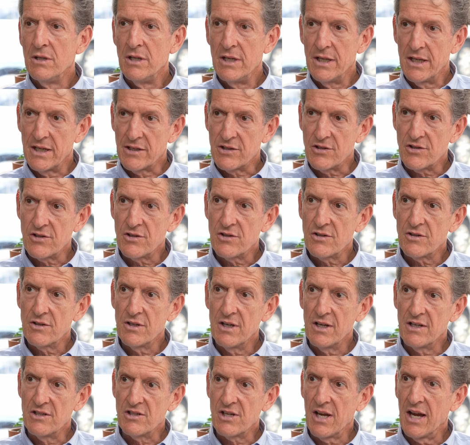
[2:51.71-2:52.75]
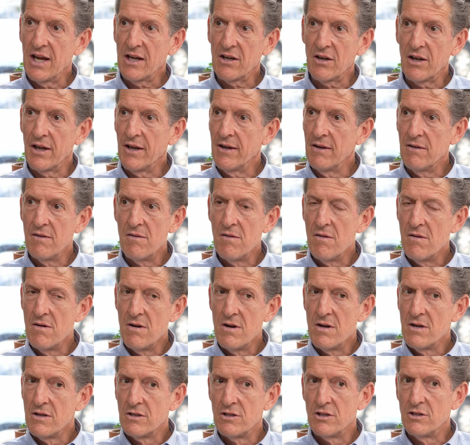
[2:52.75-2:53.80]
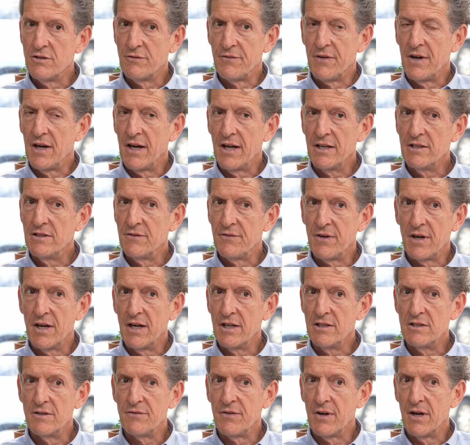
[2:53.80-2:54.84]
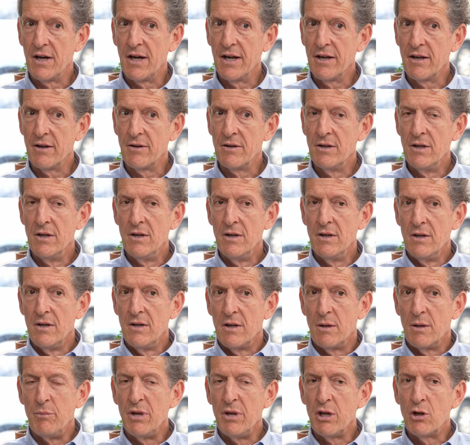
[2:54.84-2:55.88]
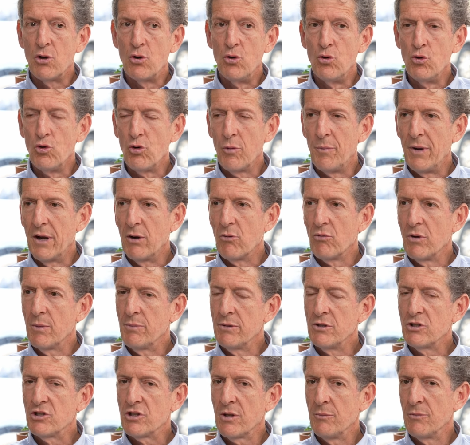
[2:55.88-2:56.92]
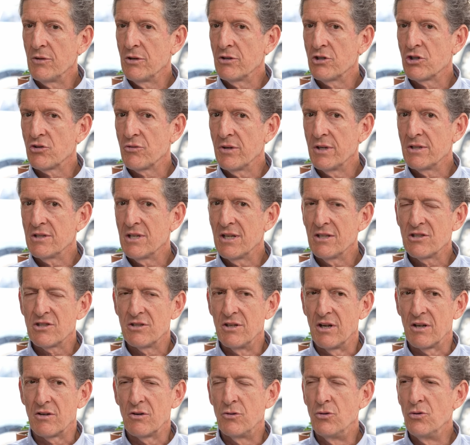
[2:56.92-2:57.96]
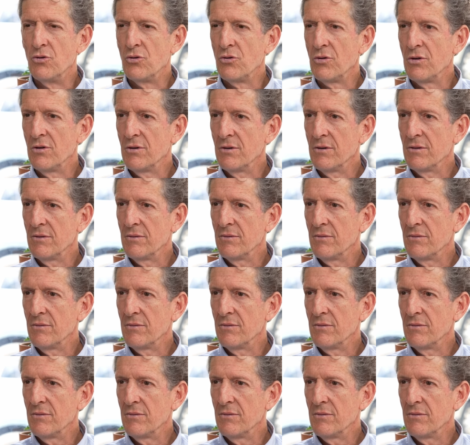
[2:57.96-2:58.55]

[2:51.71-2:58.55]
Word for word: Yes, exactly. To divide, divide, divide, and and be cool by ripping someone to shreds, that's not cool.